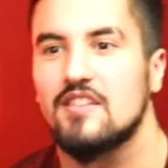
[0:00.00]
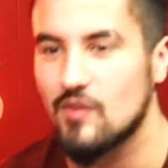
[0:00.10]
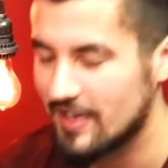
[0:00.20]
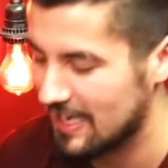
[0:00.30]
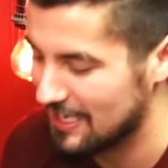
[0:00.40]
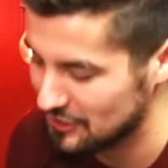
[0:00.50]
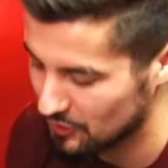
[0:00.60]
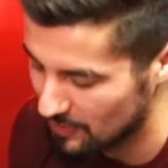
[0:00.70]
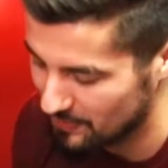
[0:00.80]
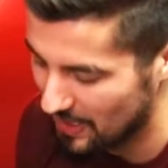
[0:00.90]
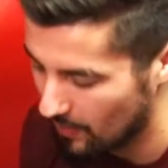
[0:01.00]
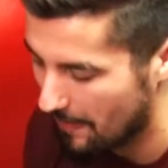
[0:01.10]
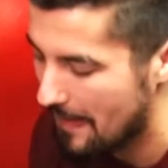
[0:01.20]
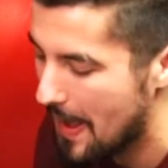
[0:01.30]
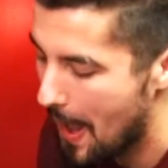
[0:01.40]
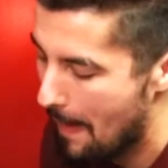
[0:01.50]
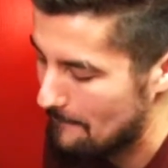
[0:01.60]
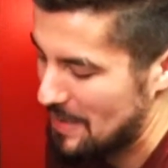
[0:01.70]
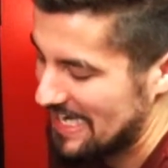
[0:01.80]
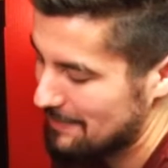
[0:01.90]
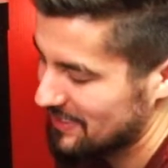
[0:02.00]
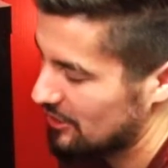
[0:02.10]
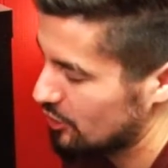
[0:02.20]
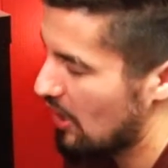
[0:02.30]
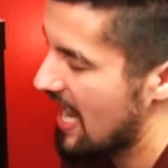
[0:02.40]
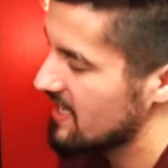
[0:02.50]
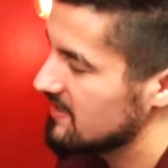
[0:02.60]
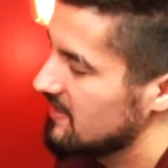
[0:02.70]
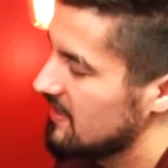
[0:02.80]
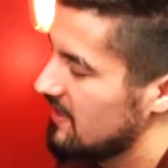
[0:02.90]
so I can't actually grip it that well. But I'm still trying.